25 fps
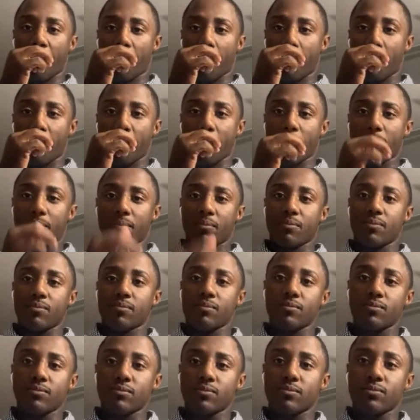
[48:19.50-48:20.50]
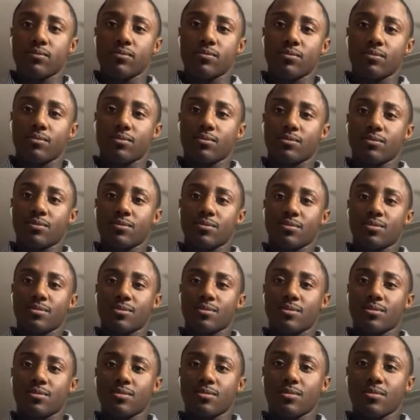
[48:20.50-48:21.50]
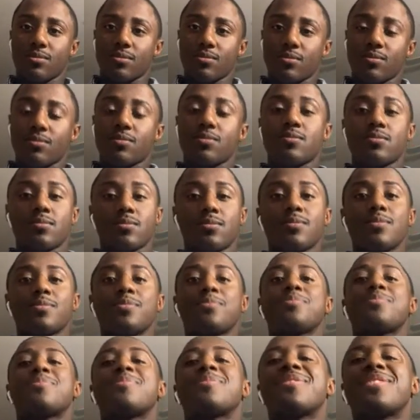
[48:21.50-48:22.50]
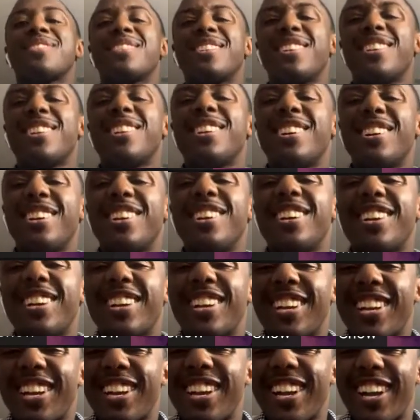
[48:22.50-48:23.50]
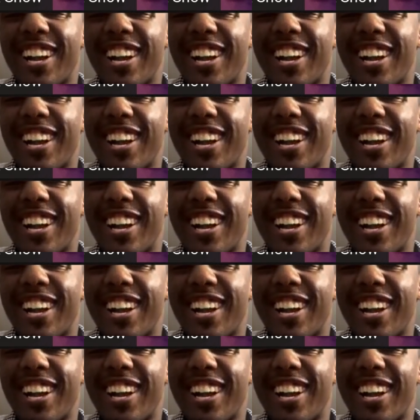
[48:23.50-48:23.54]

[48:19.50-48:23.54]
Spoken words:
[no speech]